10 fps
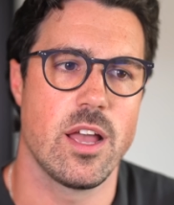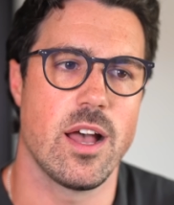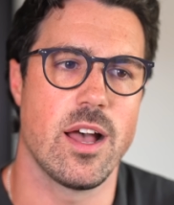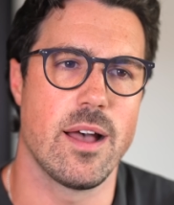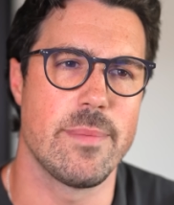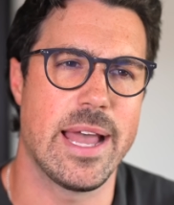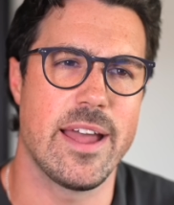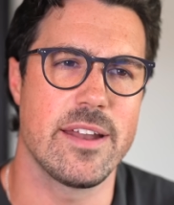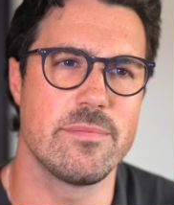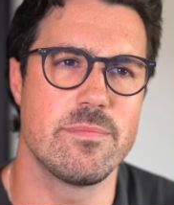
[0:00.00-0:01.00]
Um, I
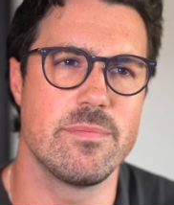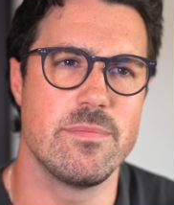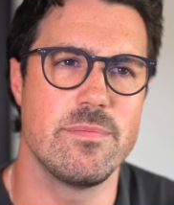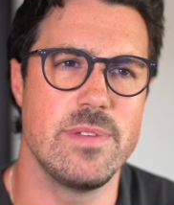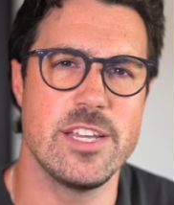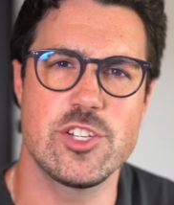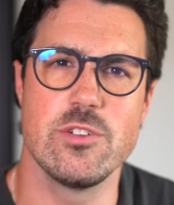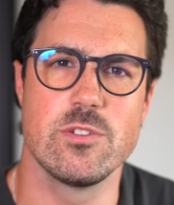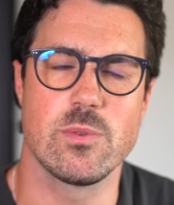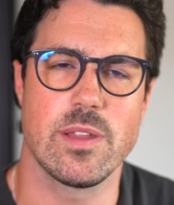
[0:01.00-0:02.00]
had
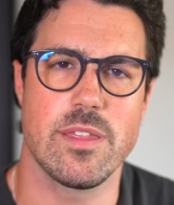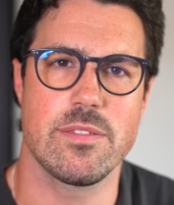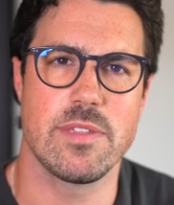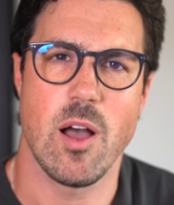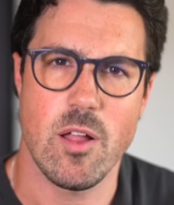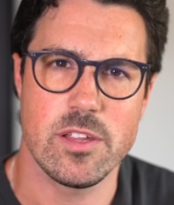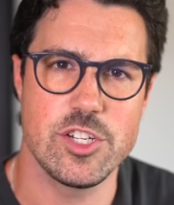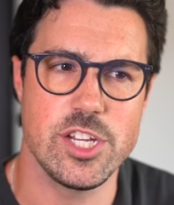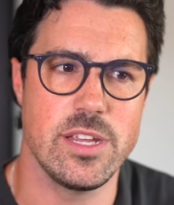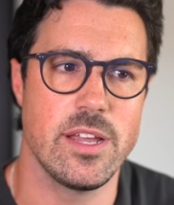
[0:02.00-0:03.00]
issues with theology,